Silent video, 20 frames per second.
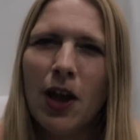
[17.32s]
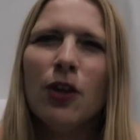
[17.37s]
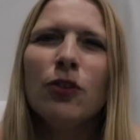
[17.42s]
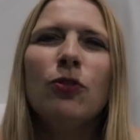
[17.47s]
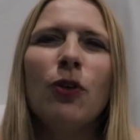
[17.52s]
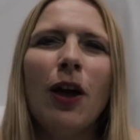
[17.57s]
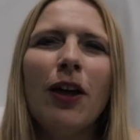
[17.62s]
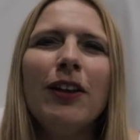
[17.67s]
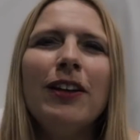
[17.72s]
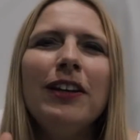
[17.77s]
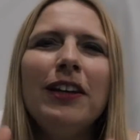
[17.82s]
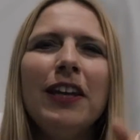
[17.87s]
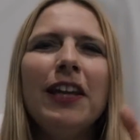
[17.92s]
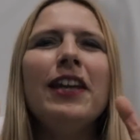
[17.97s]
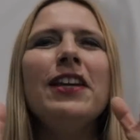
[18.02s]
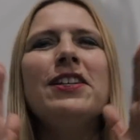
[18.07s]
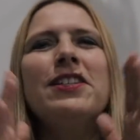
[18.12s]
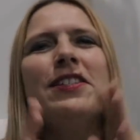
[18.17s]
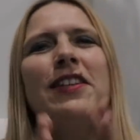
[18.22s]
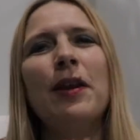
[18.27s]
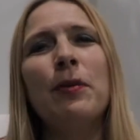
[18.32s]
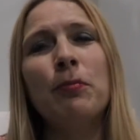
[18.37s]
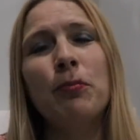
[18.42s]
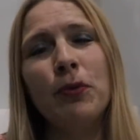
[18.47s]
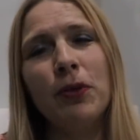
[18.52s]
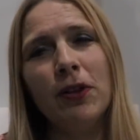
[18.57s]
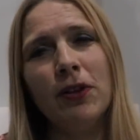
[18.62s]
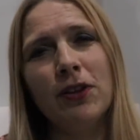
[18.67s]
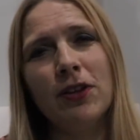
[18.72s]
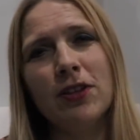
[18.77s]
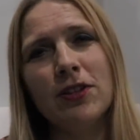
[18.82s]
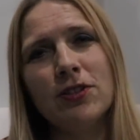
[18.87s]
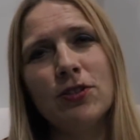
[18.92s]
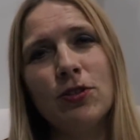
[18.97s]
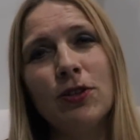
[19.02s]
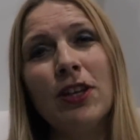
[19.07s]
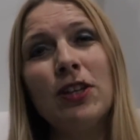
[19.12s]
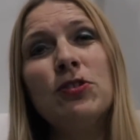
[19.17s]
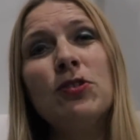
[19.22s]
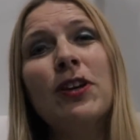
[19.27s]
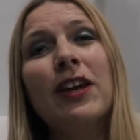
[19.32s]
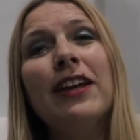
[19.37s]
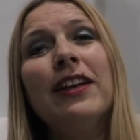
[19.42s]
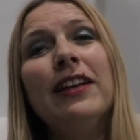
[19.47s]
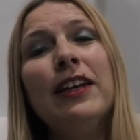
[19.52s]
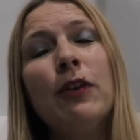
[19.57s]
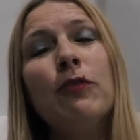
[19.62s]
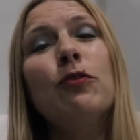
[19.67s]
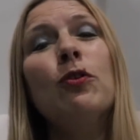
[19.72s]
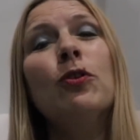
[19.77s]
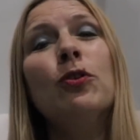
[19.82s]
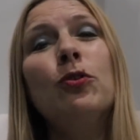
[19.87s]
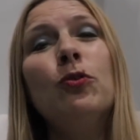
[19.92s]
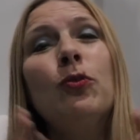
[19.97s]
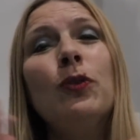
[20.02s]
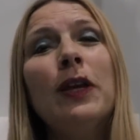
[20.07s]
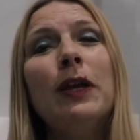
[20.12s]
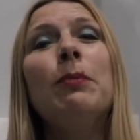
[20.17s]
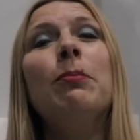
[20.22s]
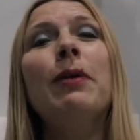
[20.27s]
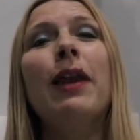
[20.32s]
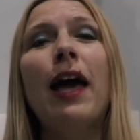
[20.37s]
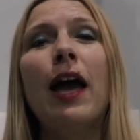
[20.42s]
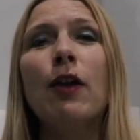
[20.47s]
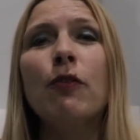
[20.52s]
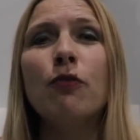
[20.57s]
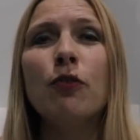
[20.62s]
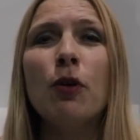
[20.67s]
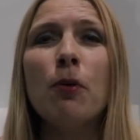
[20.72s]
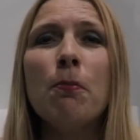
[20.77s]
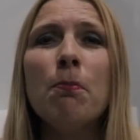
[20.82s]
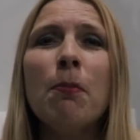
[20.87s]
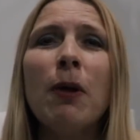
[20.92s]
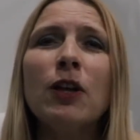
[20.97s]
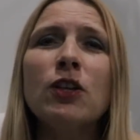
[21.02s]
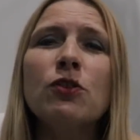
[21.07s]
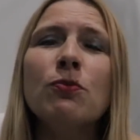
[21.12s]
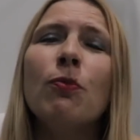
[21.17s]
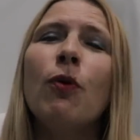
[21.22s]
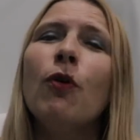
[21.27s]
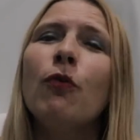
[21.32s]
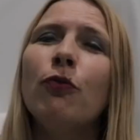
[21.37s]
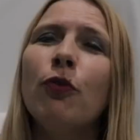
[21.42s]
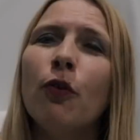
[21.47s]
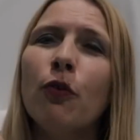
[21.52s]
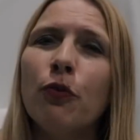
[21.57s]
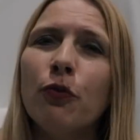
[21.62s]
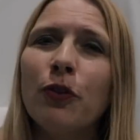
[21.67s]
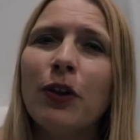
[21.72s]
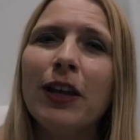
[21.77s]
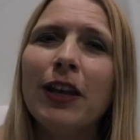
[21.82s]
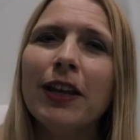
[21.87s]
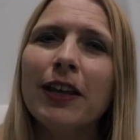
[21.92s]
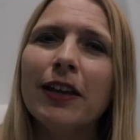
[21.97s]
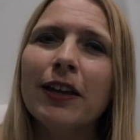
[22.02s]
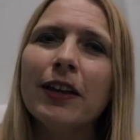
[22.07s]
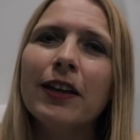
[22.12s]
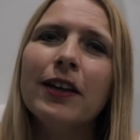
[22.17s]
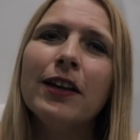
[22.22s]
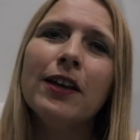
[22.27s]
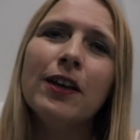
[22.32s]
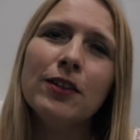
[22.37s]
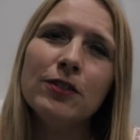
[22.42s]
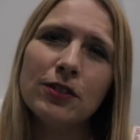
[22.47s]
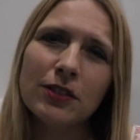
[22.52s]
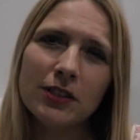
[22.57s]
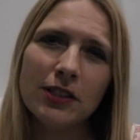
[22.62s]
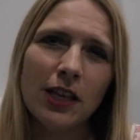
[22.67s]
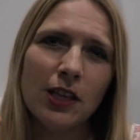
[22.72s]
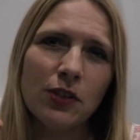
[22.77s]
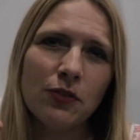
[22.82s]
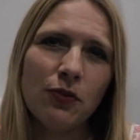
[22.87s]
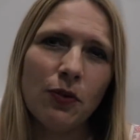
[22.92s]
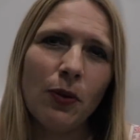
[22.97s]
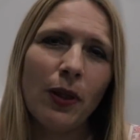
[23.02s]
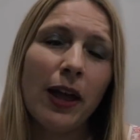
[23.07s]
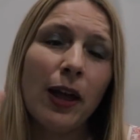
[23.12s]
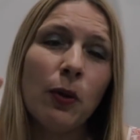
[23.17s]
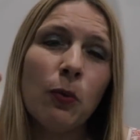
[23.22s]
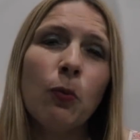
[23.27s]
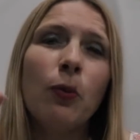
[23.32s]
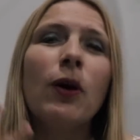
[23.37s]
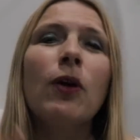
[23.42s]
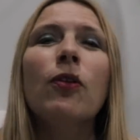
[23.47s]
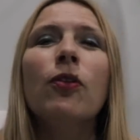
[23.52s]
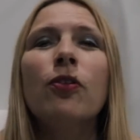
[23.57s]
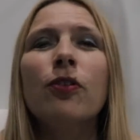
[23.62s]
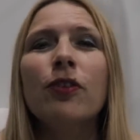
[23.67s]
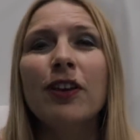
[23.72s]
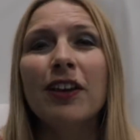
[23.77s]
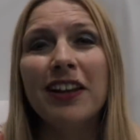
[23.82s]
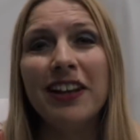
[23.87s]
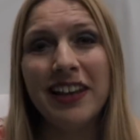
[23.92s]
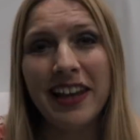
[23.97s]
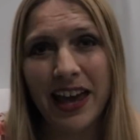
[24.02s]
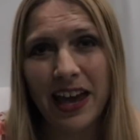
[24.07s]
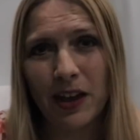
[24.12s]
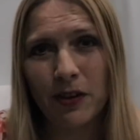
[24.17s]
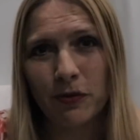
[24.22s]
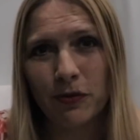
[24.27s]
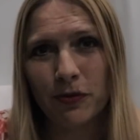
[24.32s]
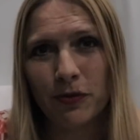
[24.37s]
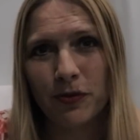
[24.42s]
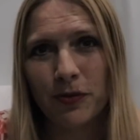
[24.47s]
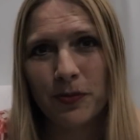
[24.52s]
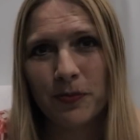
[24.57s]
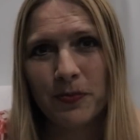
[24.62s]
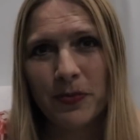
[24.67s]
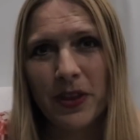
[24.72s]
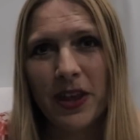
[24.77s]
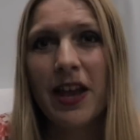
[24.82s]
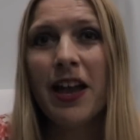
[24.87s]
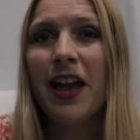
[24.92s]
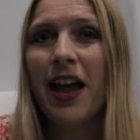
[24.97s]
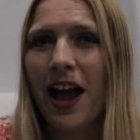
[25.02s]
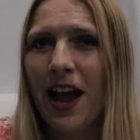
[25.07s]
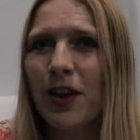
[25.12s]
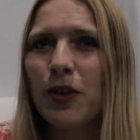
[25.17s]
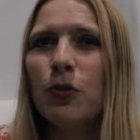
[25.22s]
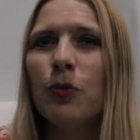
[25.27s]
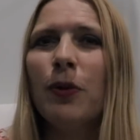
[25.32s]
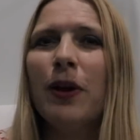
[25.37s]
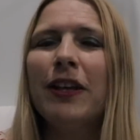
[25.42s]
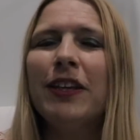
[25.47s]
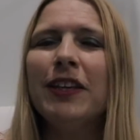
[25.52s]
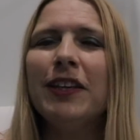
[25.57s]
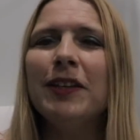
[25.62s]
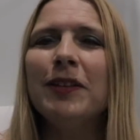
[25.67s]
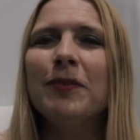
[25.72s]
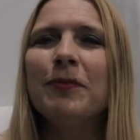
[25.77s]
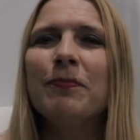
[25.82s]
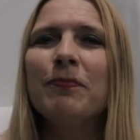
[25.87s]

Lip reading: To unleash that brilliance so that you can live your dream life, a much more fulfilling, successful and wealthier life. Are you ready?